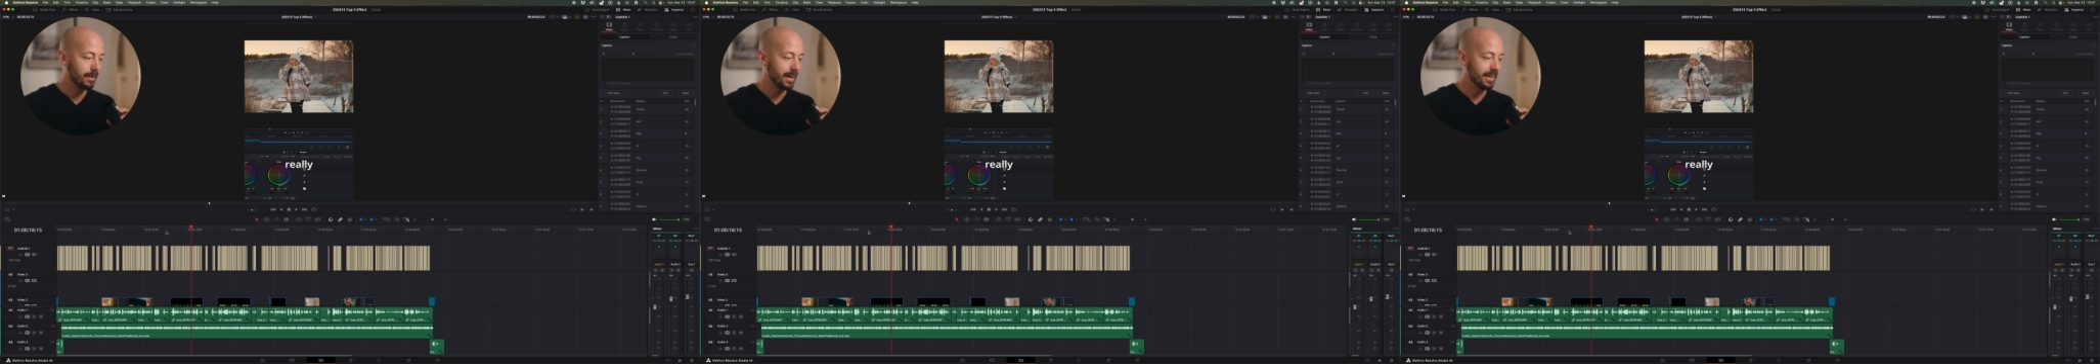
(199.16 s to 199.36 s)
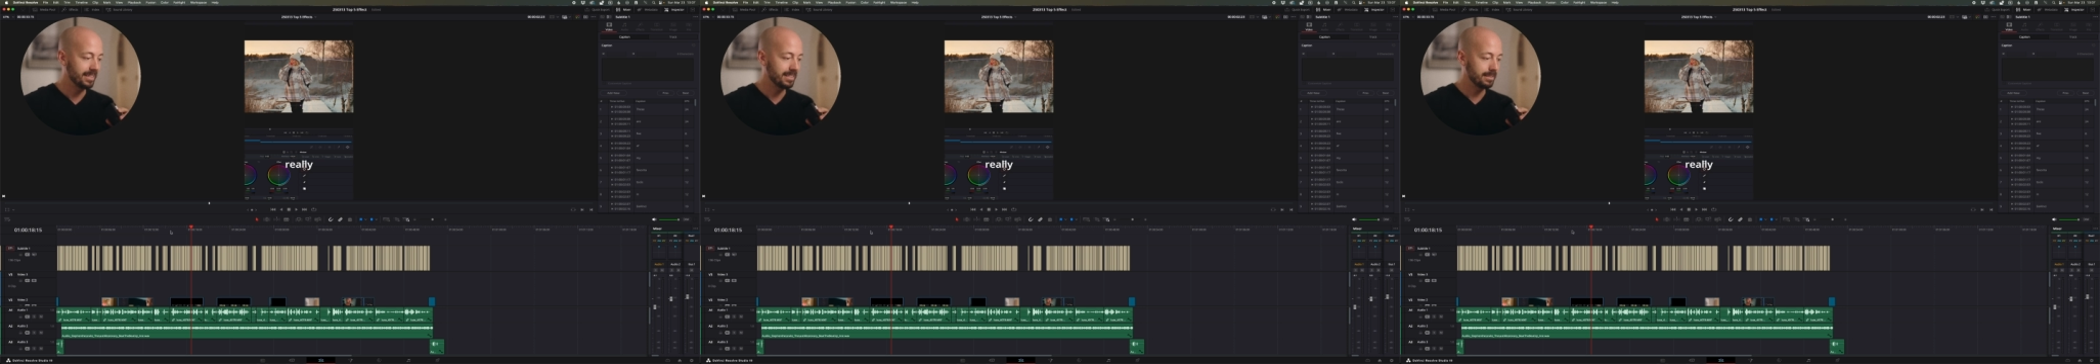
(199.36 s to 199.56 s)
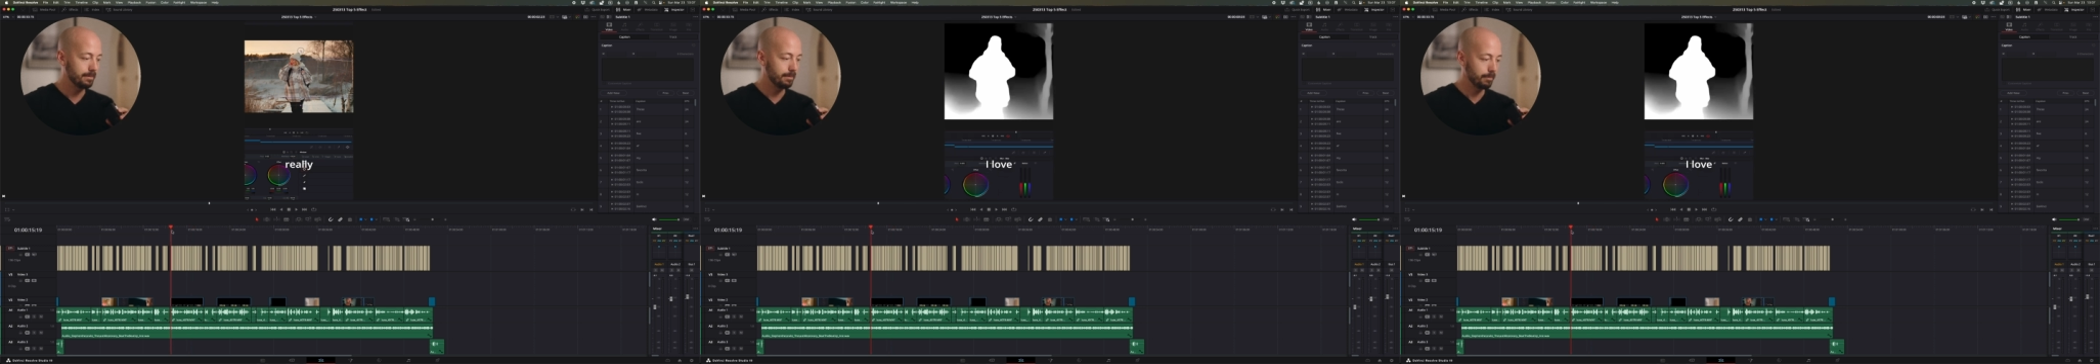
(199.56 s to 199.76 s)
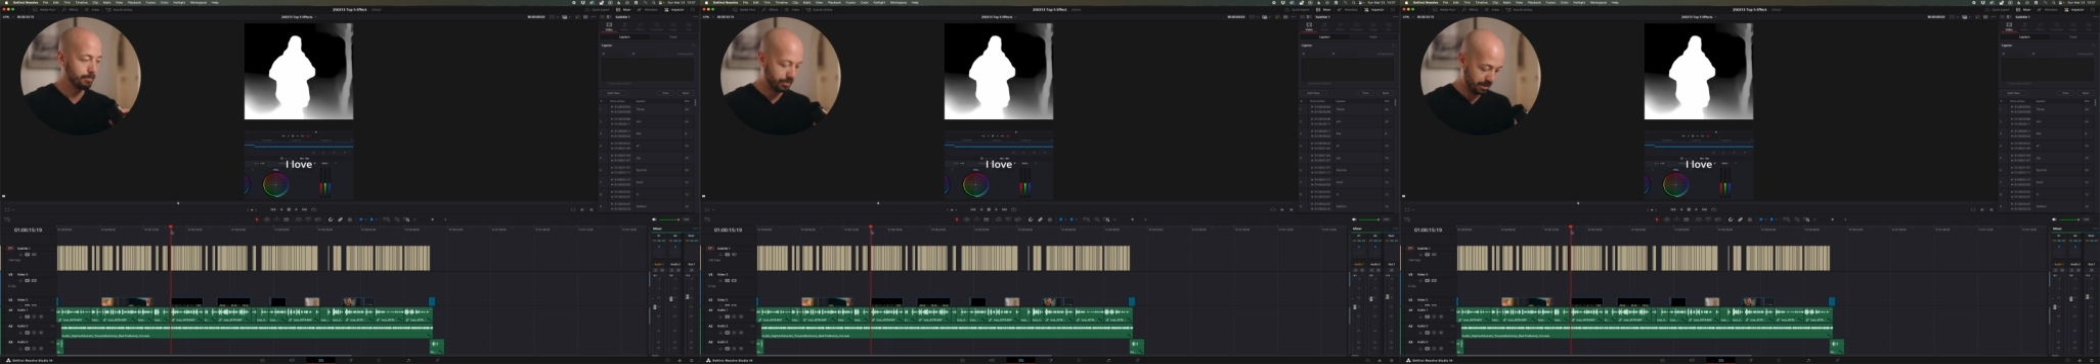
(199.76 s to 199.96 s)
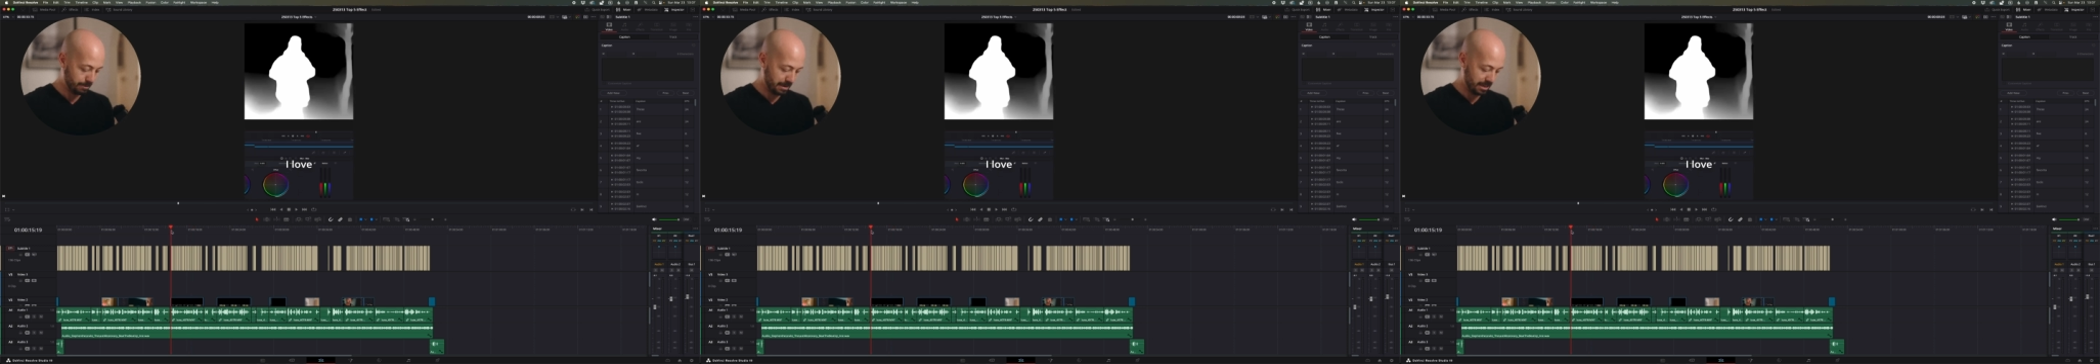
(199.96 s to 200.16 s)
And it's
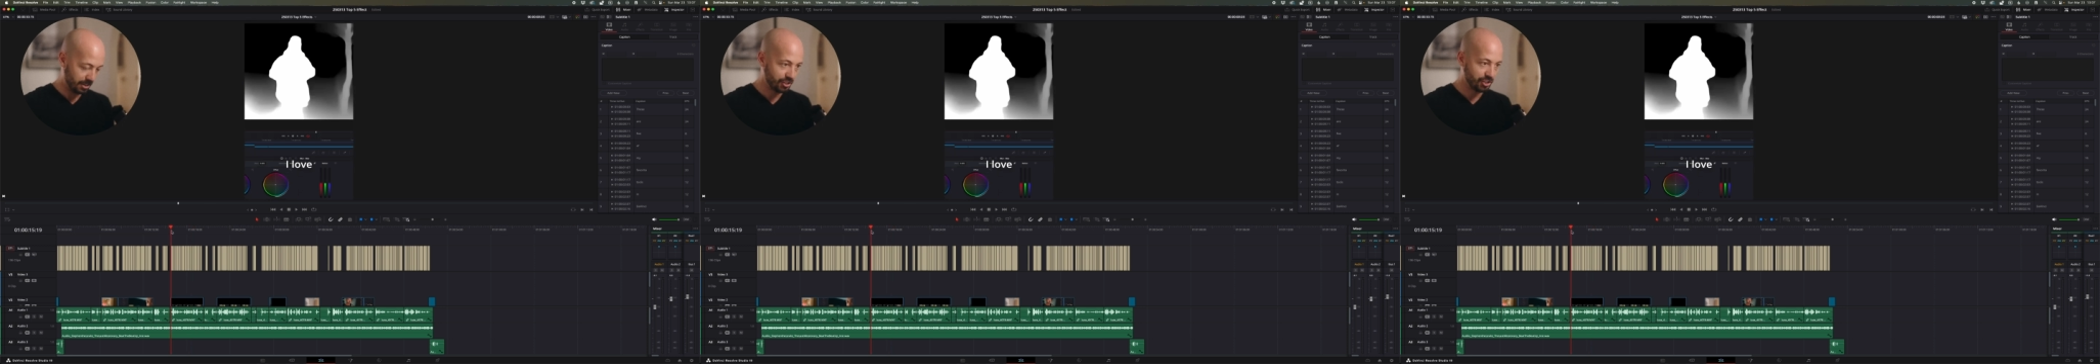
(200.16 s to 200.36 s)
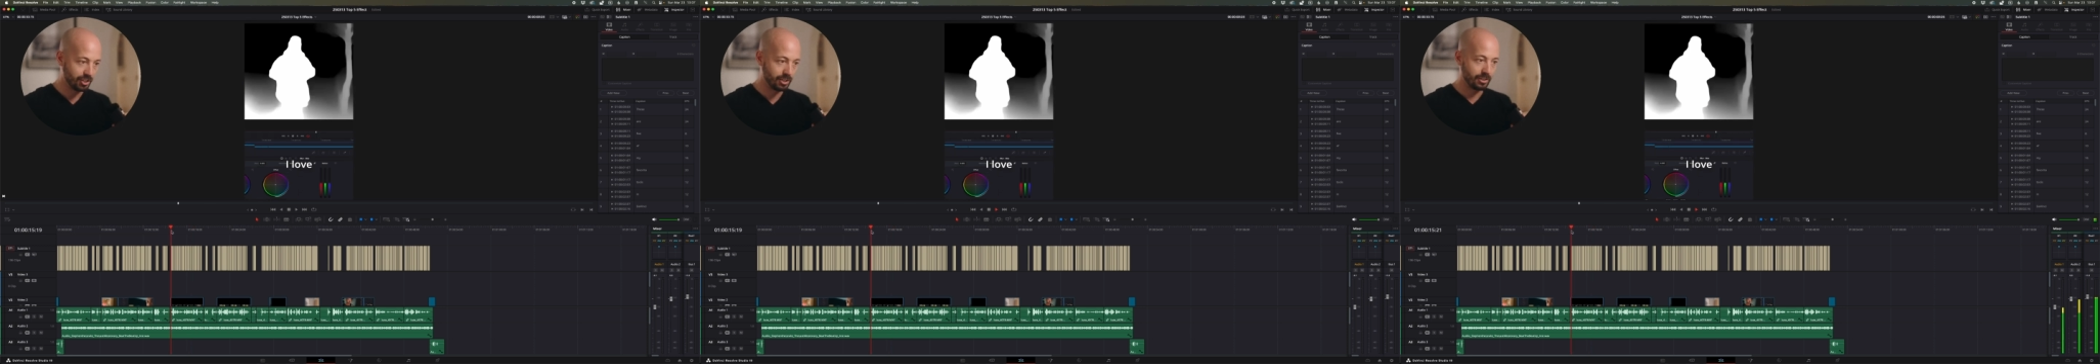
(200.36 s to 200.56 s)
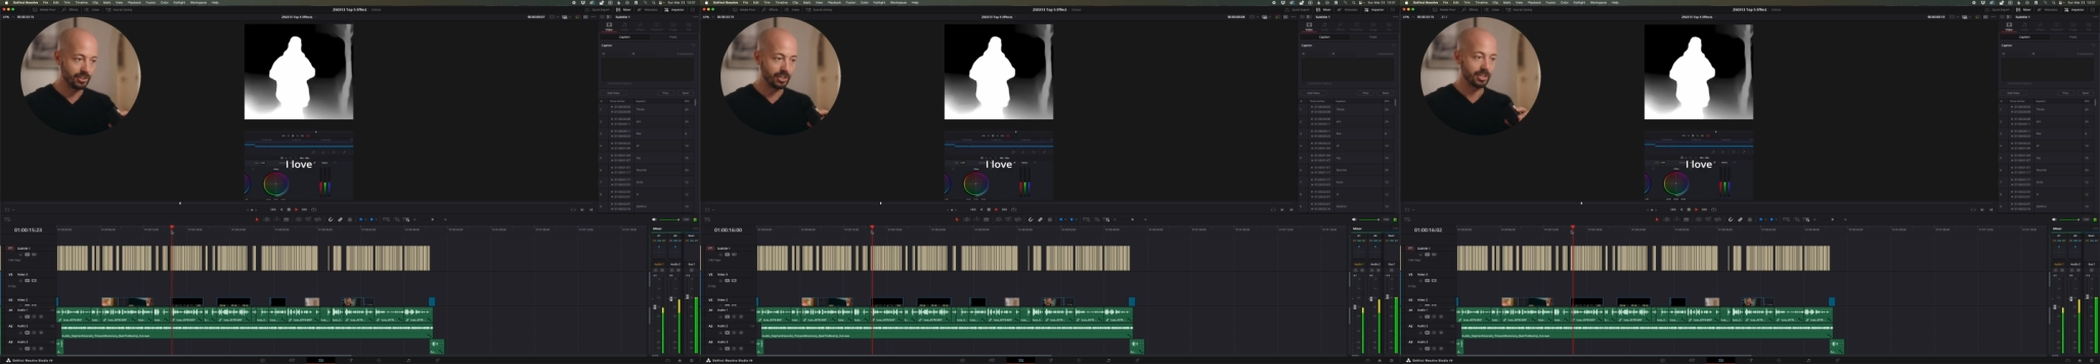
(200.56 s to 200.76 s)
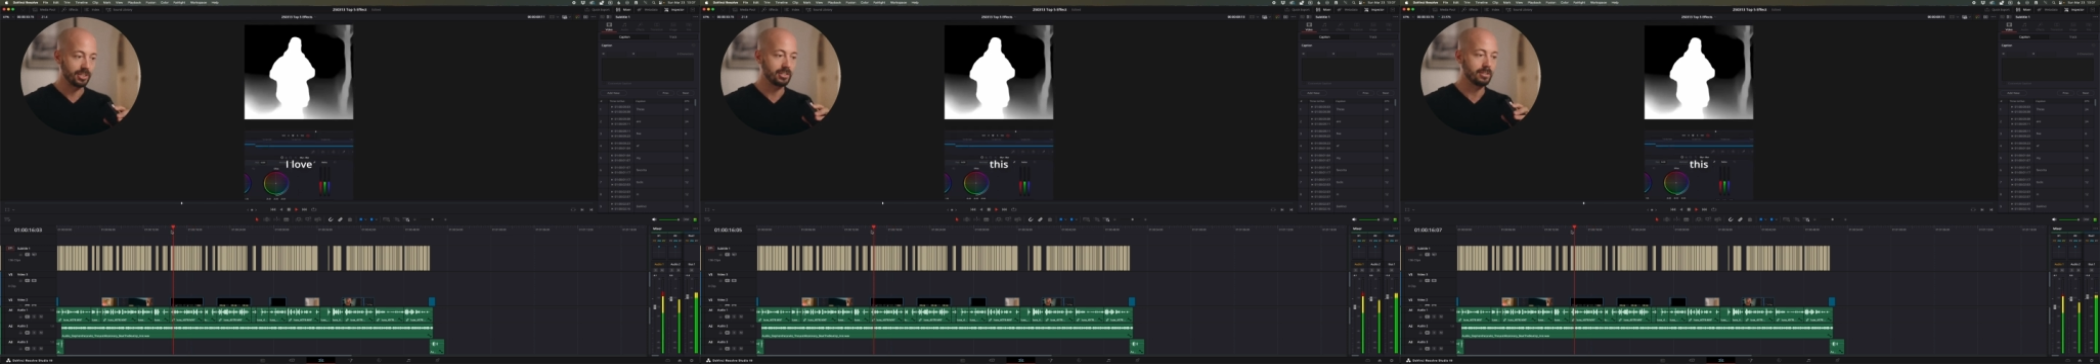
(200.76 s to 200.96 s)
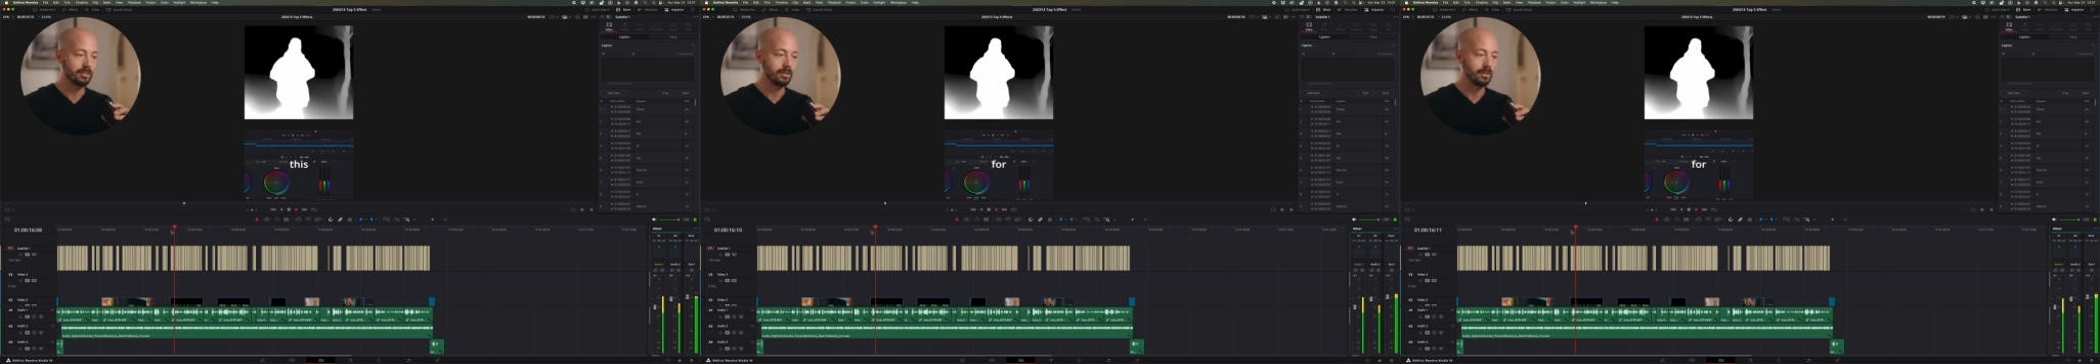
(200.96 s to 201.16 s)
pretty much
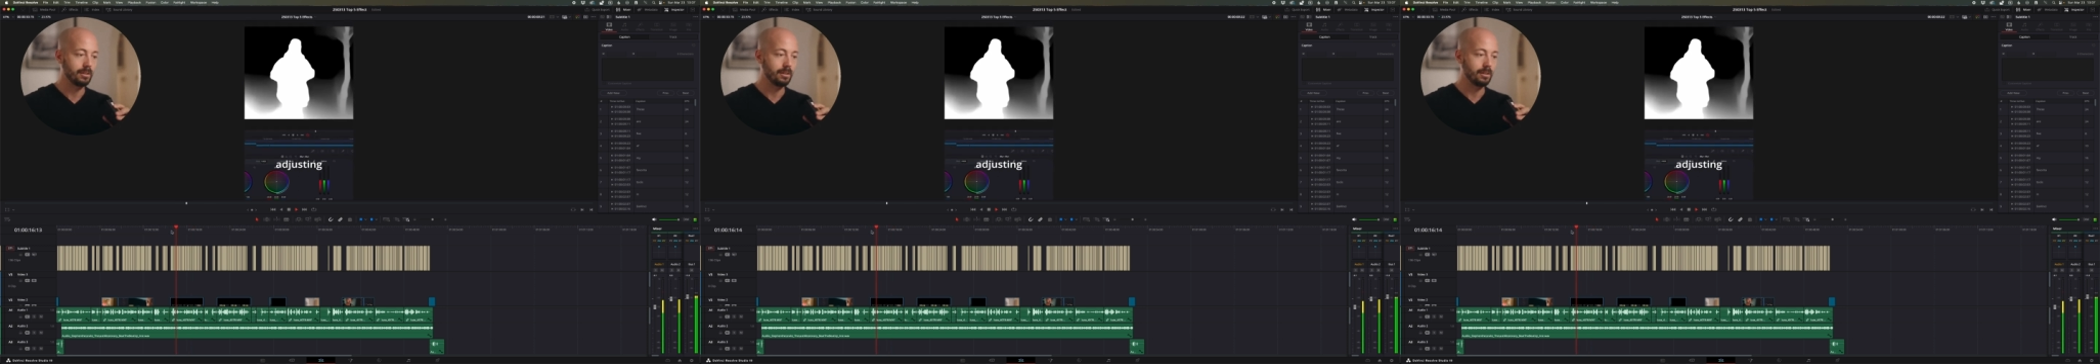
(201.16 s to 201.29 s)
just